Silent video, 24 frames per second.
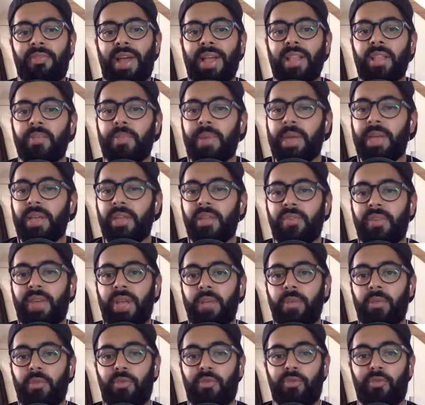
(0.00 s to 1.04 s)
Van der Beek's
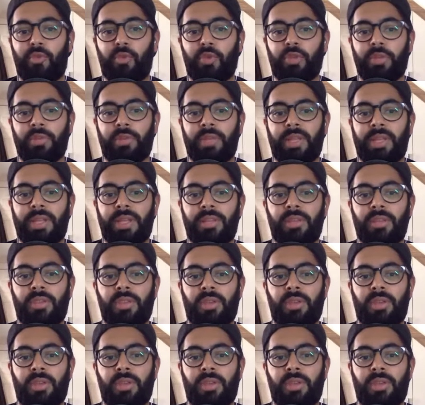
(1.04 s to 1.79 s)
available for 40 million.